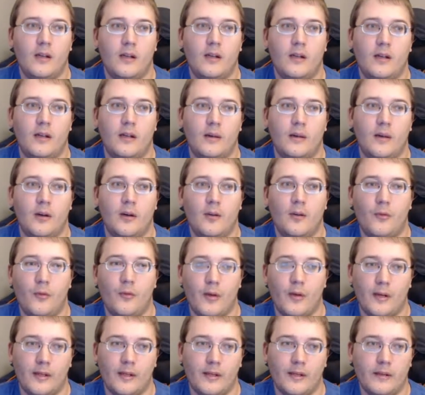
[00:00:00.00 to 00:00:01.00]
on
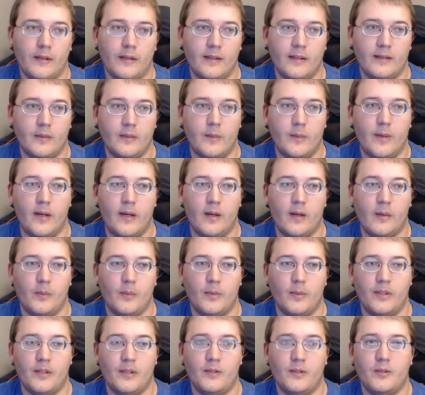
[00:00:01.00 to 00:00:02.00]
Reddit that's about
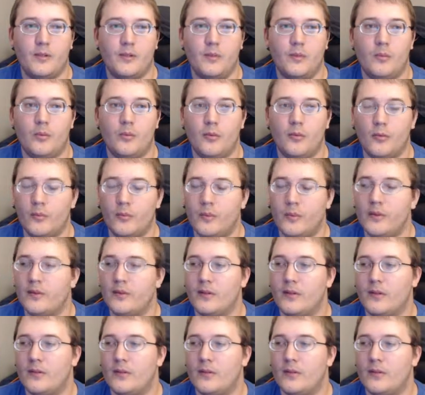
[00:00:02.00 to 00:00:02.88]
potential improvements